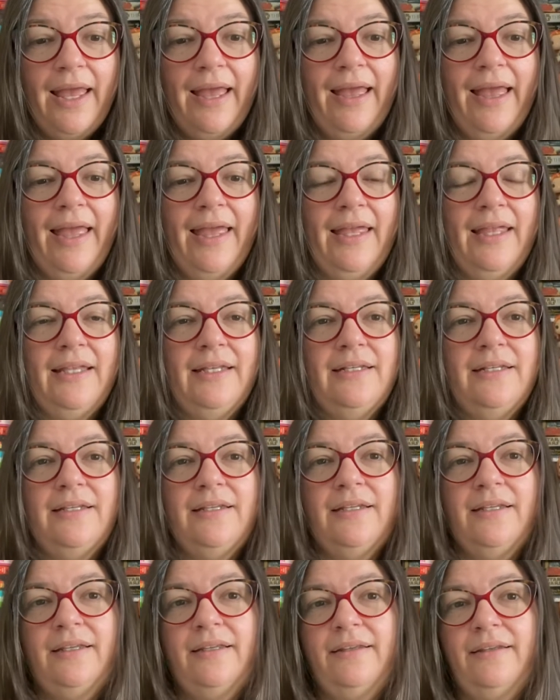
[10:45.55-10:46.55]
and
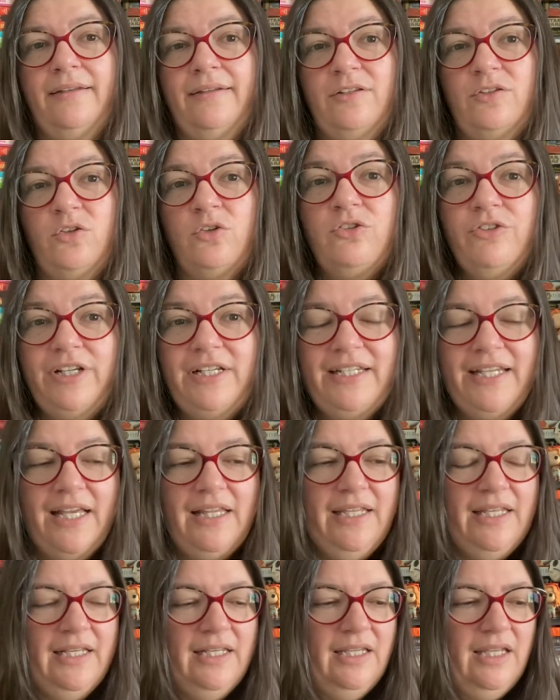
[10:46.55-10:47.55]

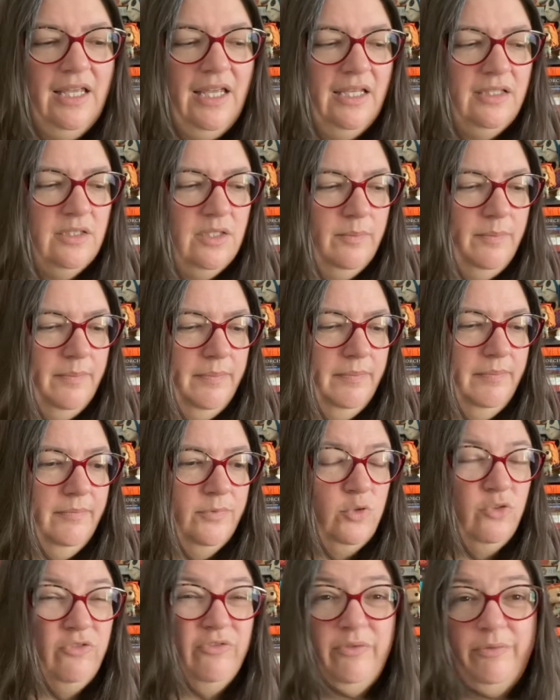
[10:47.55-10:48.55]
storytelling as a
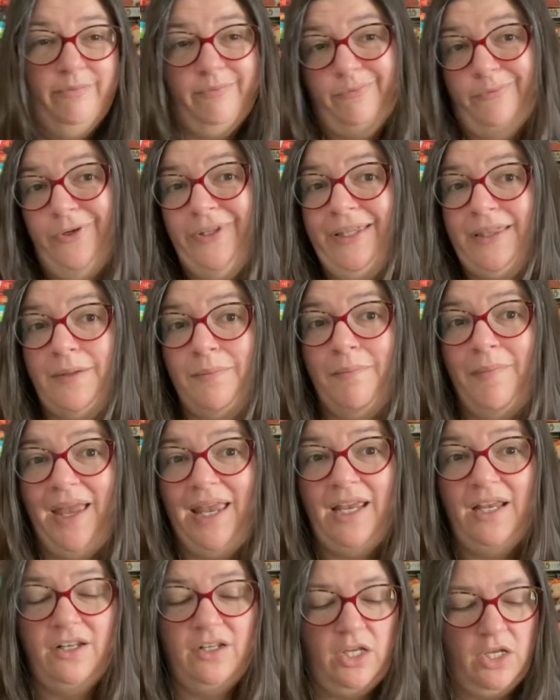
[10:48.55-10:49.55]
sort of really the
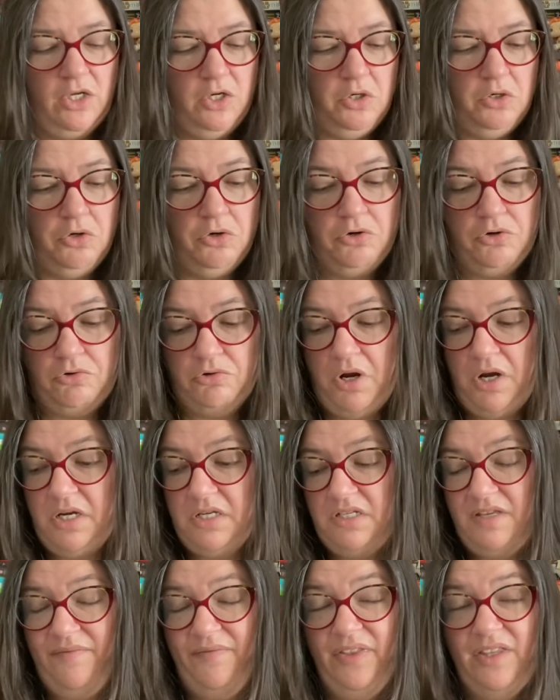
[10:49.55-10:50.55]
main crux
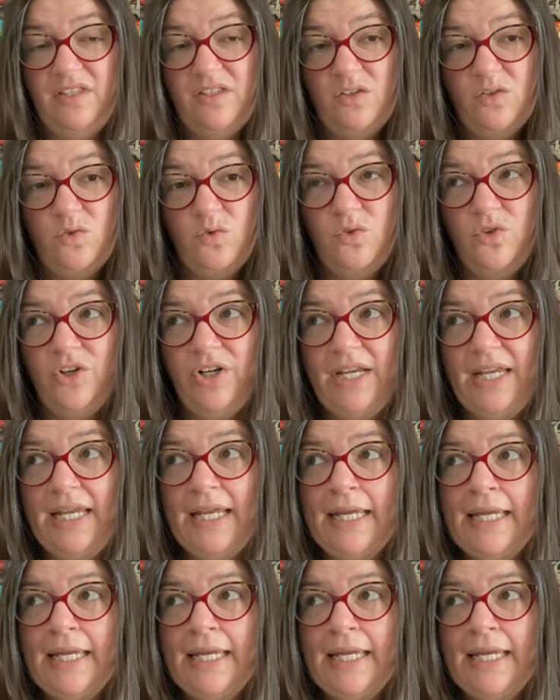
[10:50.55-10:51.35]
of this story.